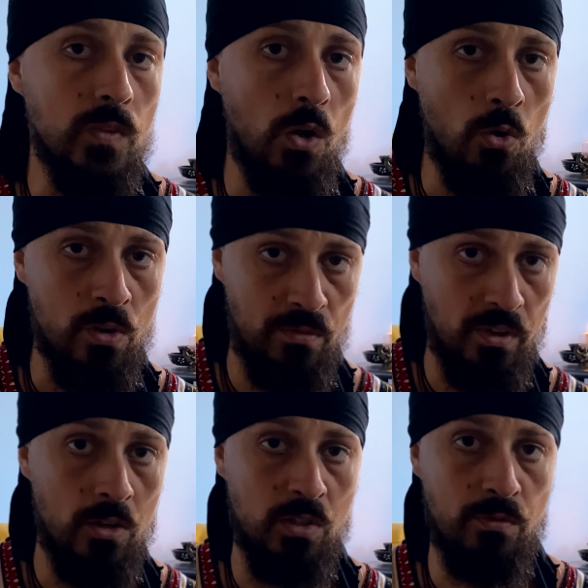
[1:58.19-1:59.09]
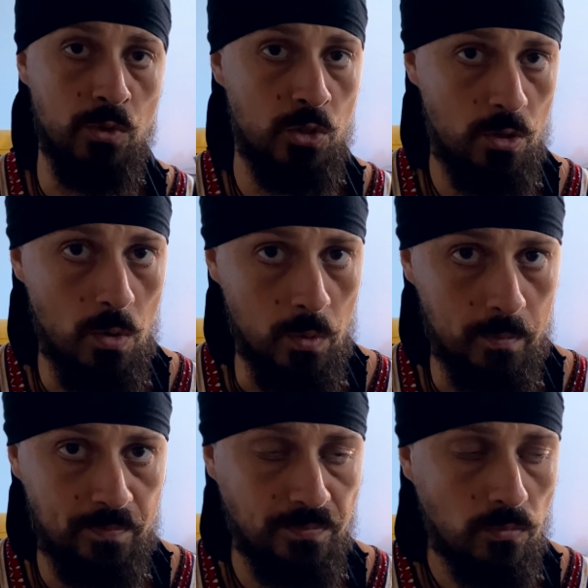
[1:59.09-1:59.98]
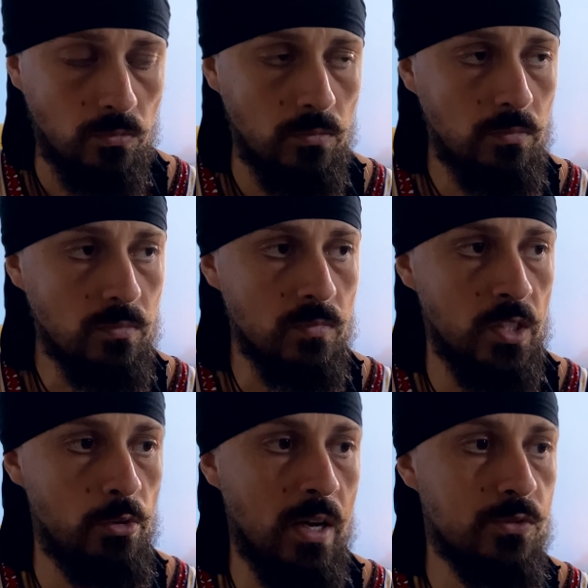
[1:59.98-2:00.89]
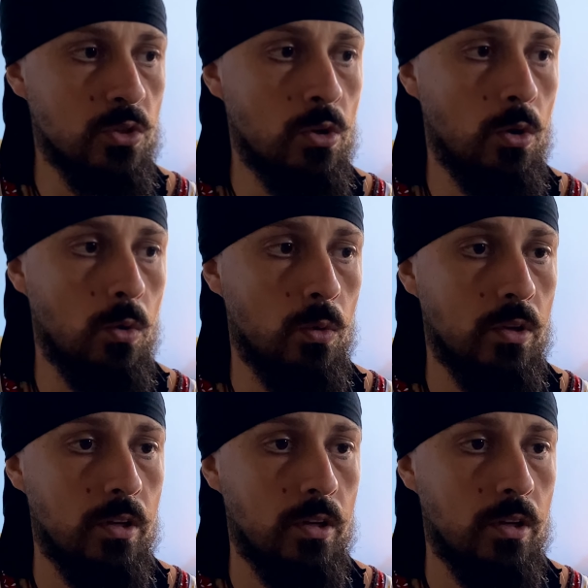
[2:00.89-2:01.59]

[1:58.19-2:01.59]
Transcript: or the philosopher's stone, you have to go